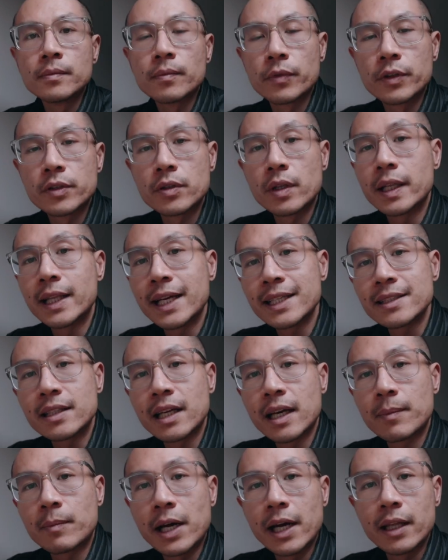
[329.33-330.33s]
So the next
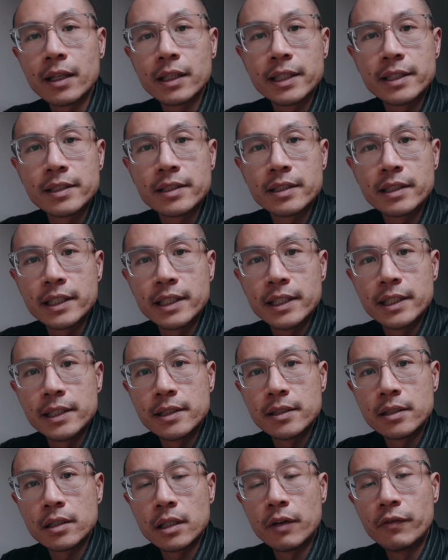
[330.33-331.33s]
thing on my list
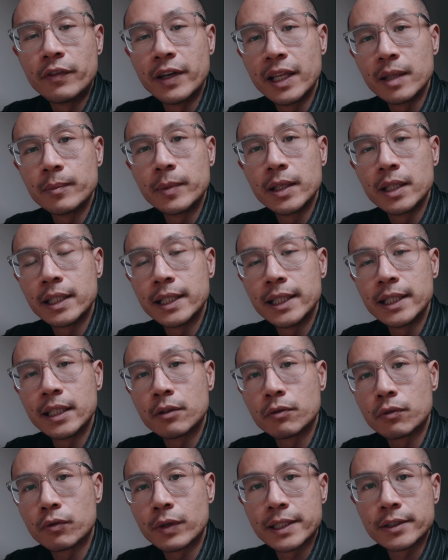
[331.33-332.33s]
is availability
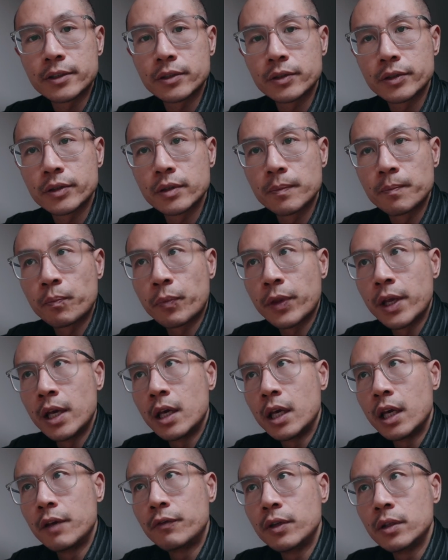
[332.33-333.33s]
of rentals.
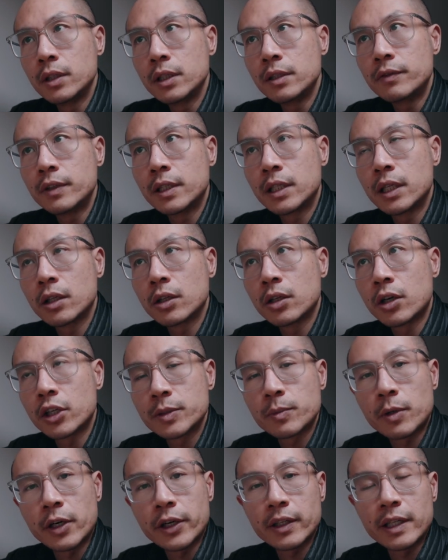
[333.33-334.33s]
If you live in a
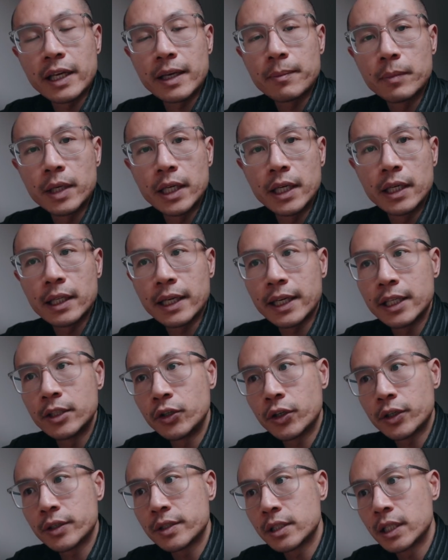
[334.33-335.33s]
large market like me, like in New
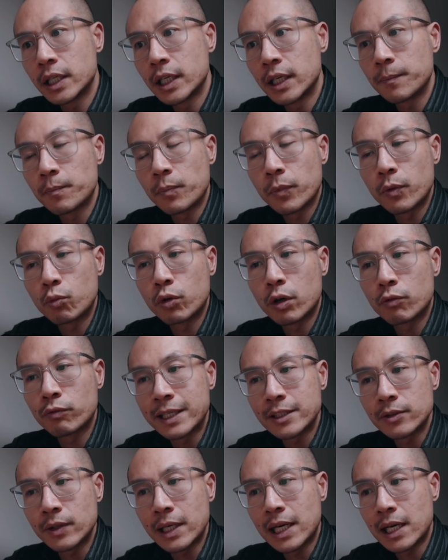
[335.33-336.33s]
York City, where
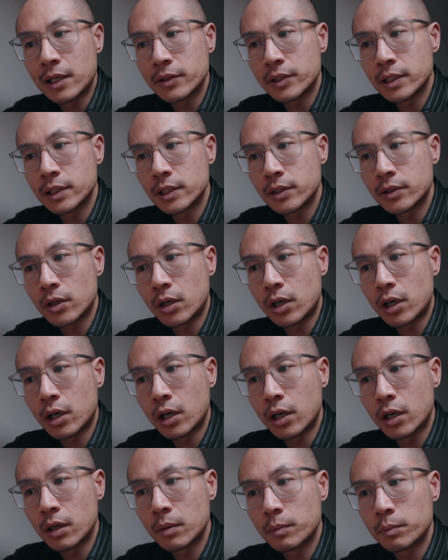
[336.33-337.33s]
rental houses
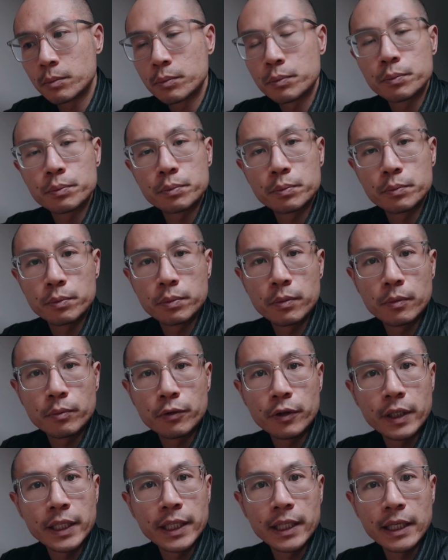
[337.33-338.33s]
are
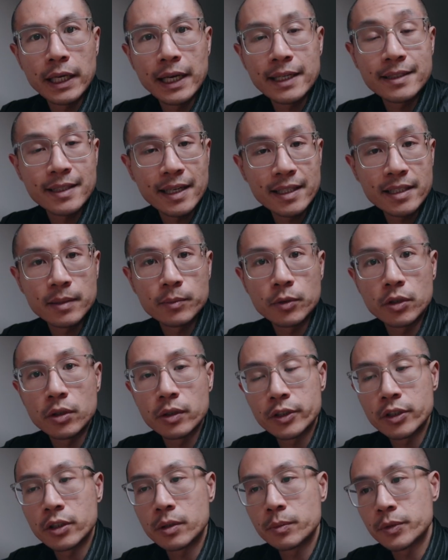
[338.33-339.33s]
pretty accessible
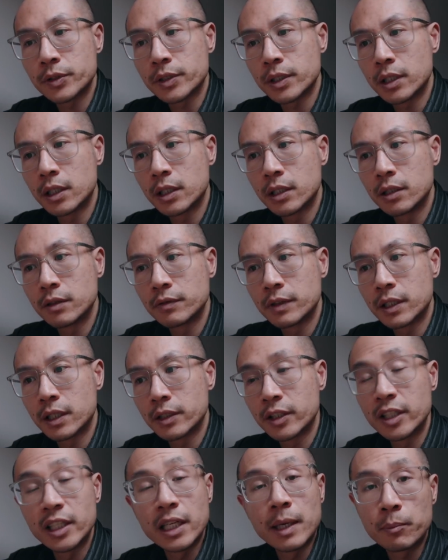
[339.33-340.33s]
in terms of
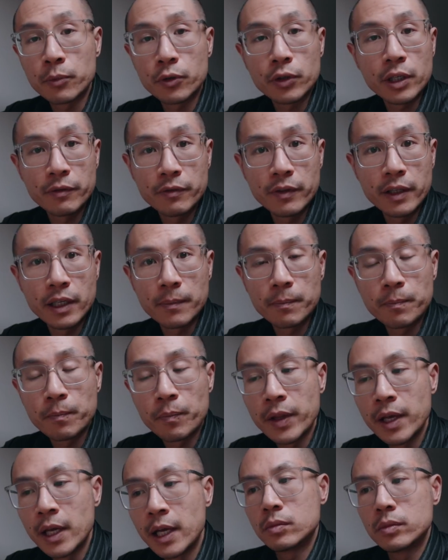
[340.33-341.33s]
the number of them,
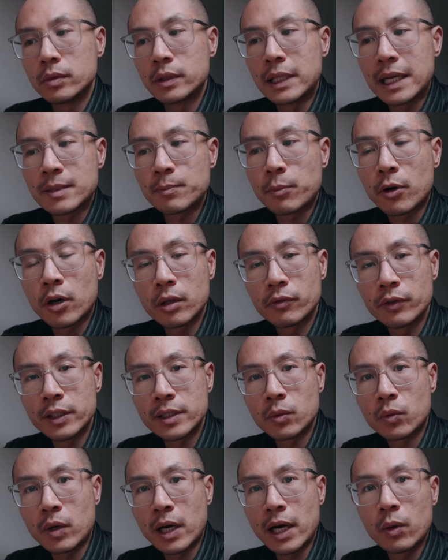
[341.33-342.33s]
that's part of the
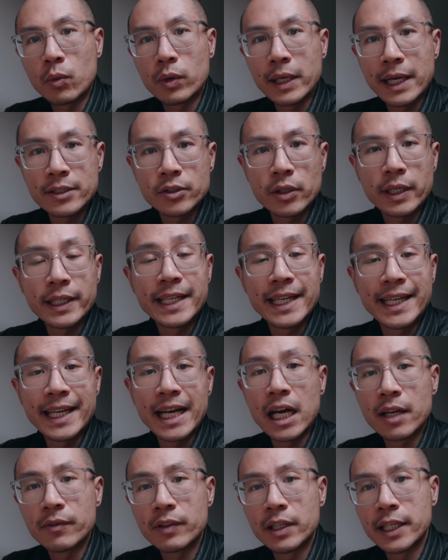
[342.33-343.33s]
reason why when I started getting
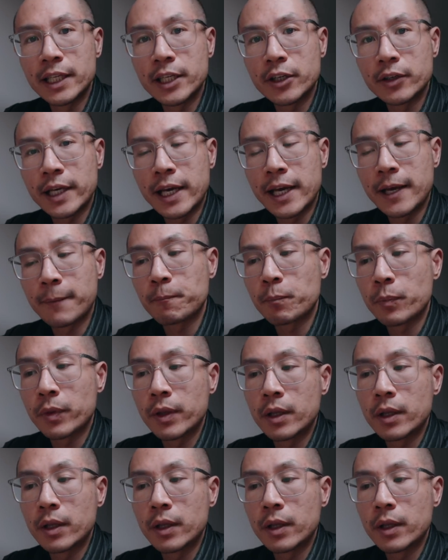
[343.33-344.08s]
out of the gear game,